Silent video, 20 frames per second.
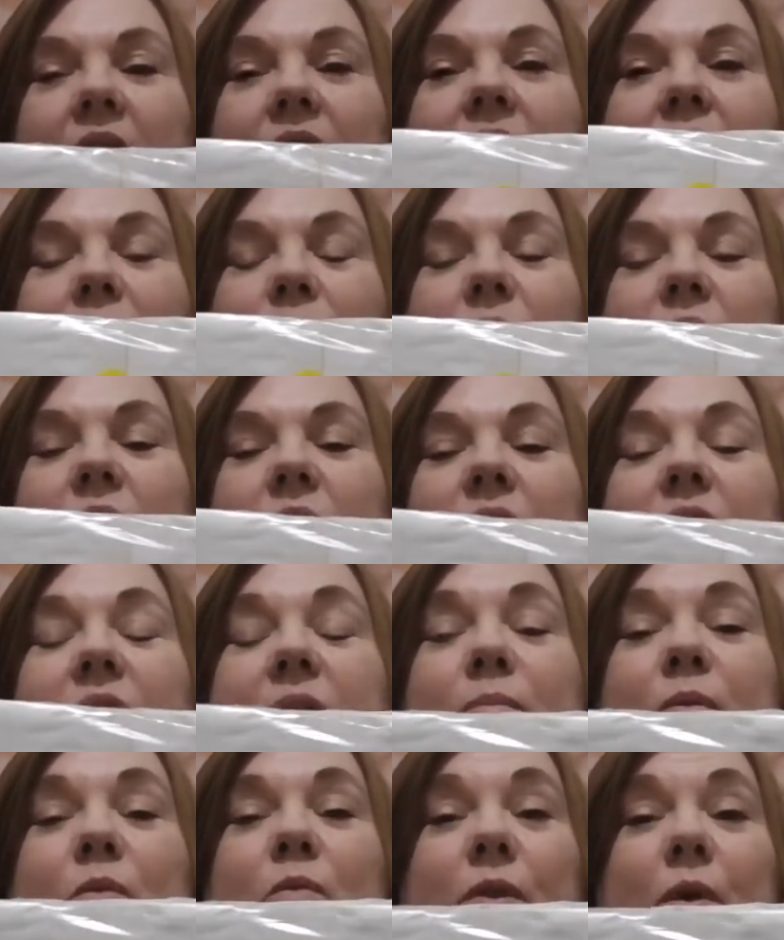And that was the
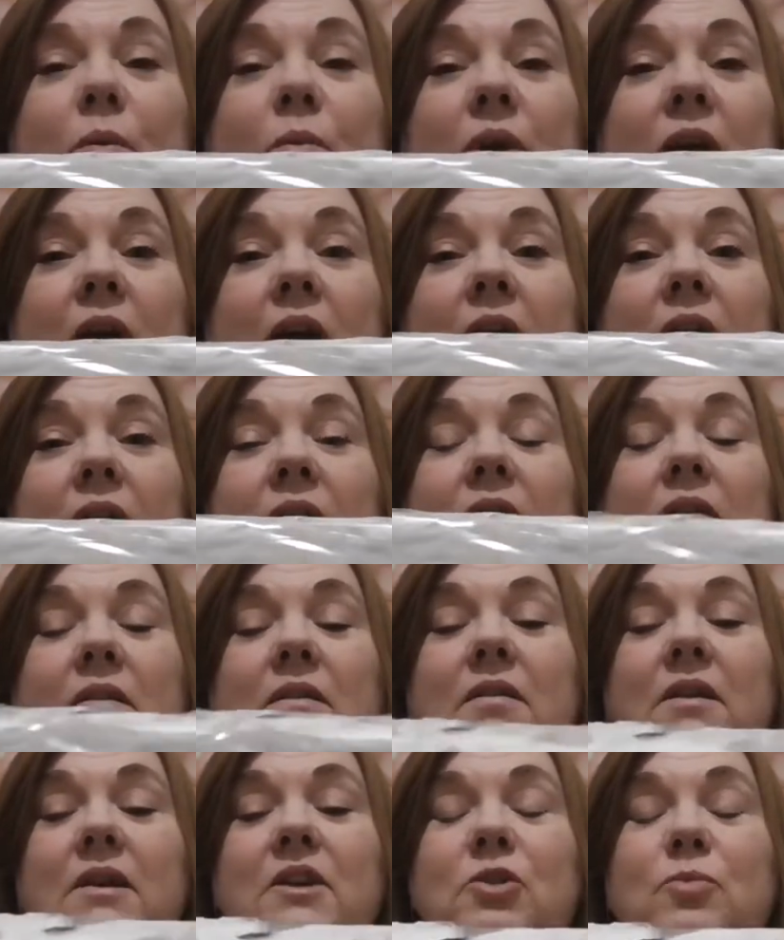limit that we had.
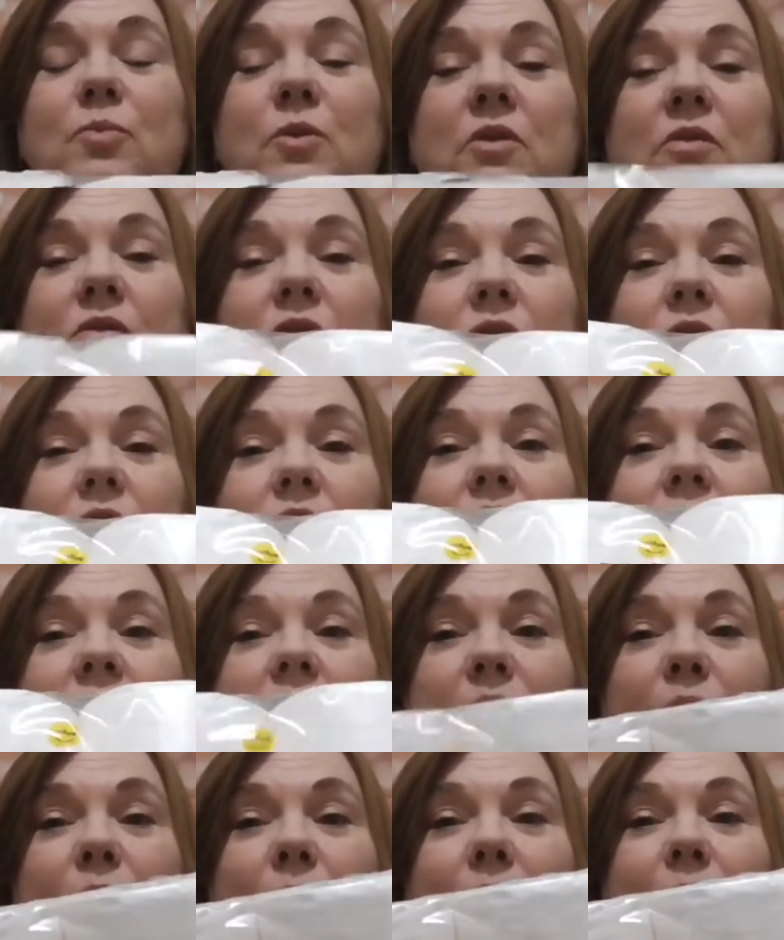Each person could
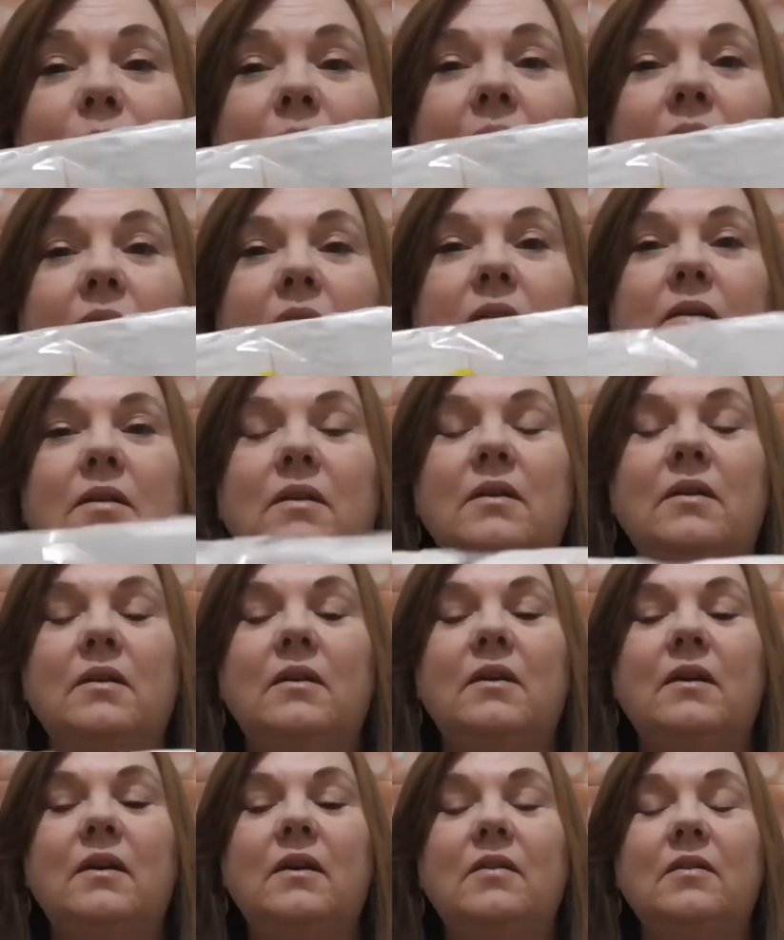take one packet.
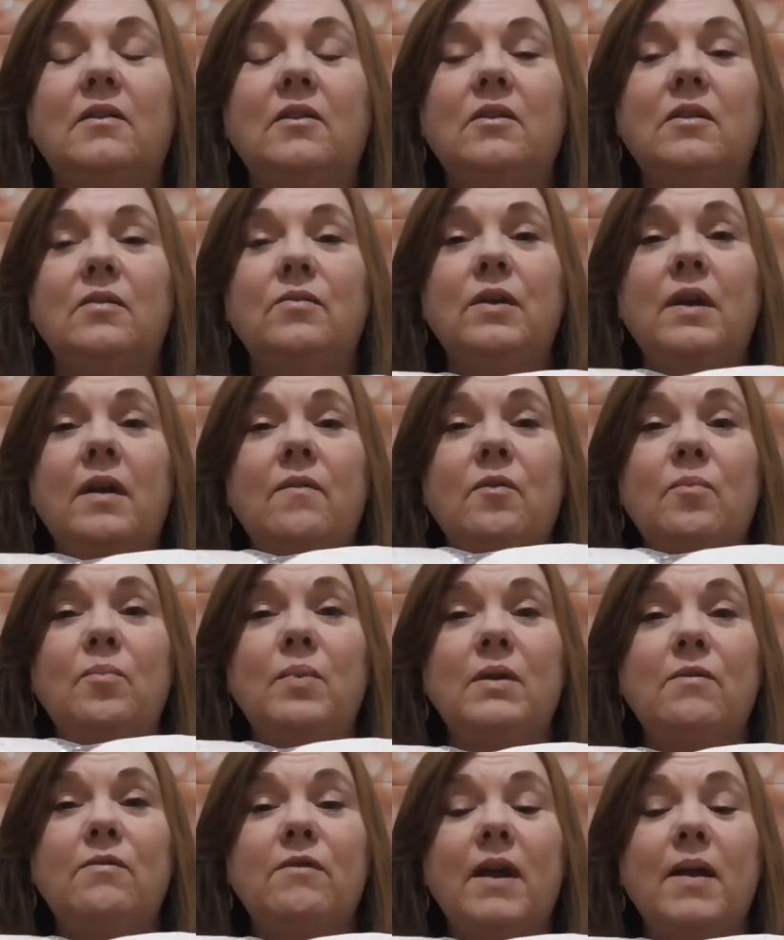So if you have a
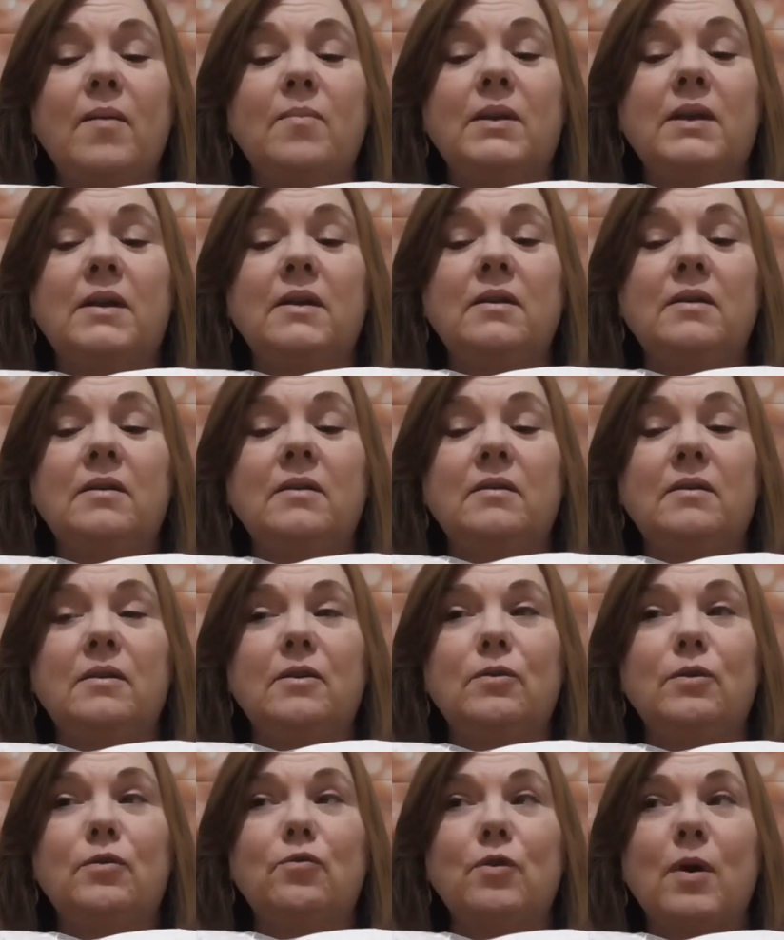big family,
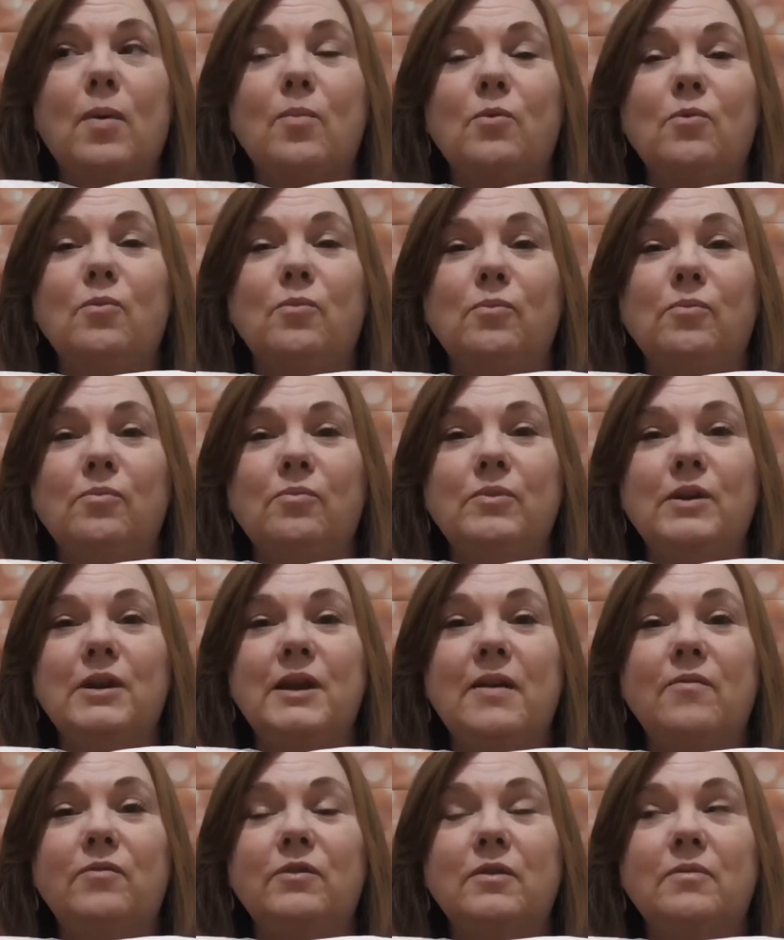you're in trouble. You'd
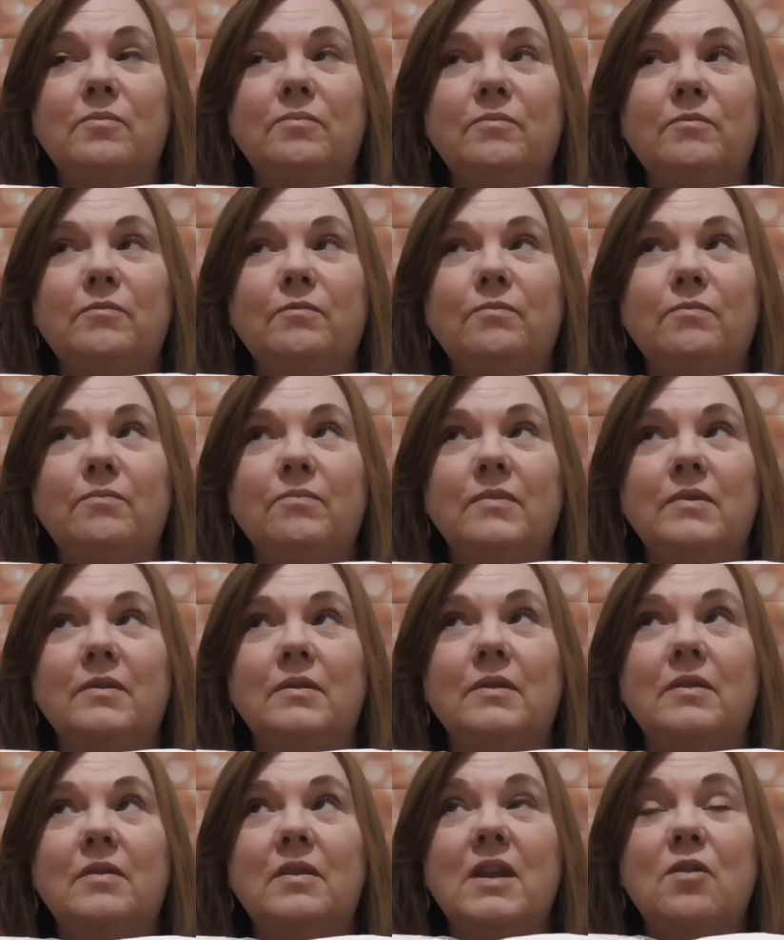have to
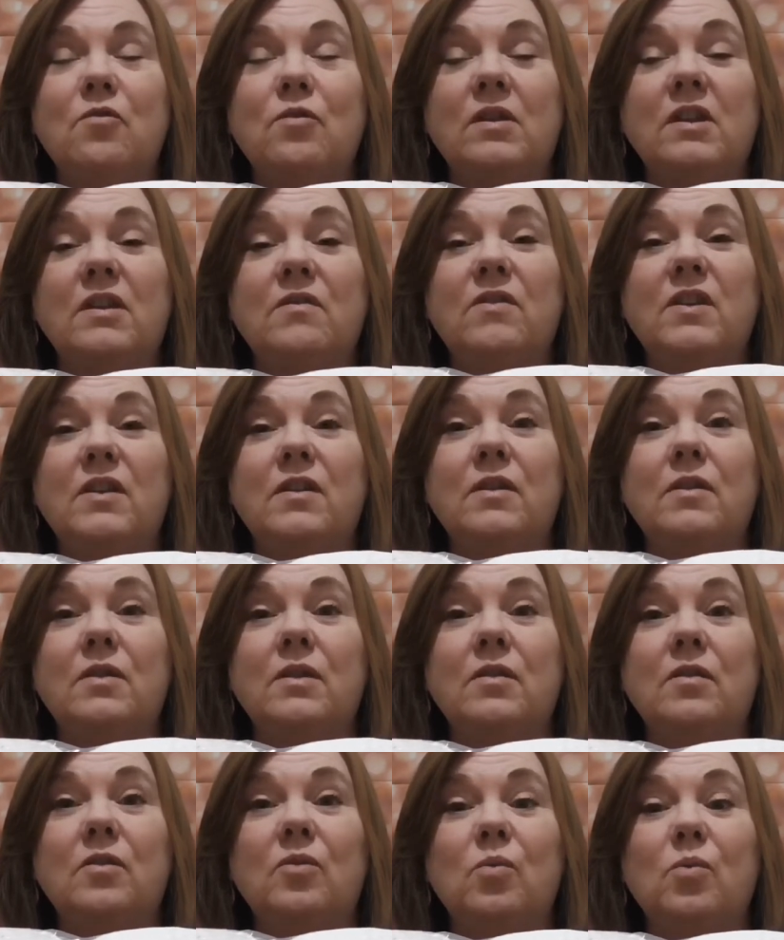secretly visit
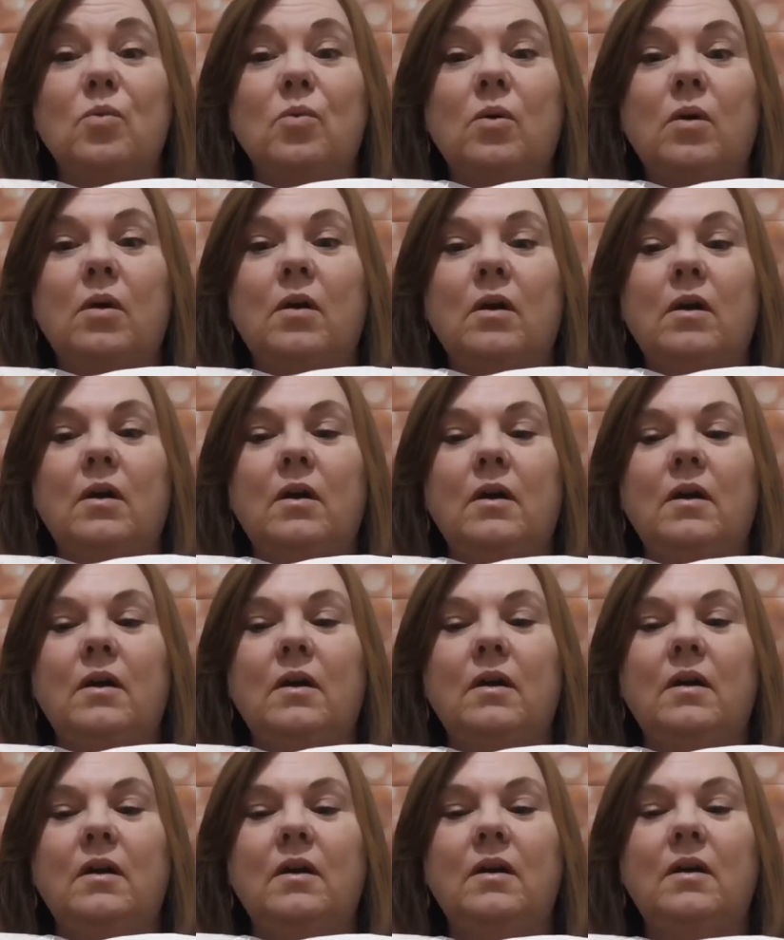the store
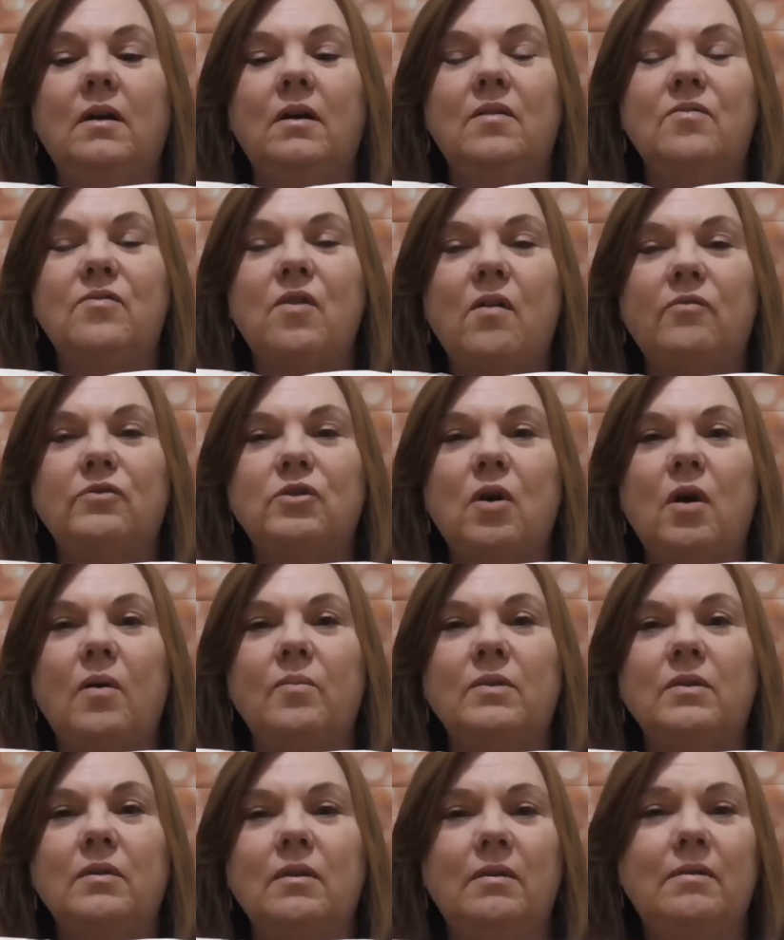five
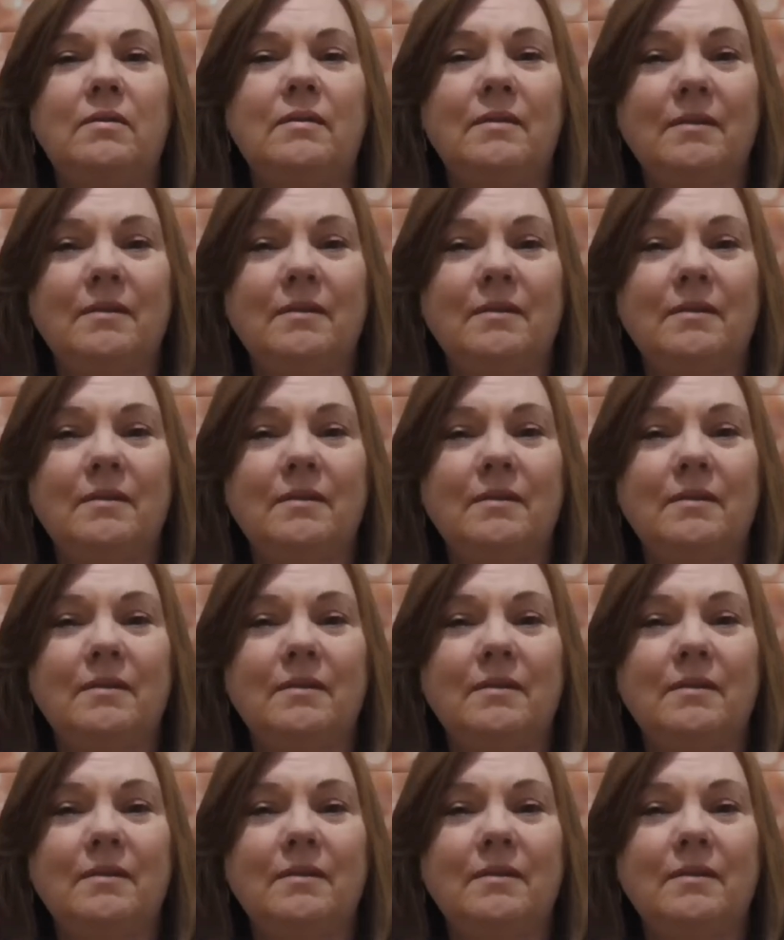times.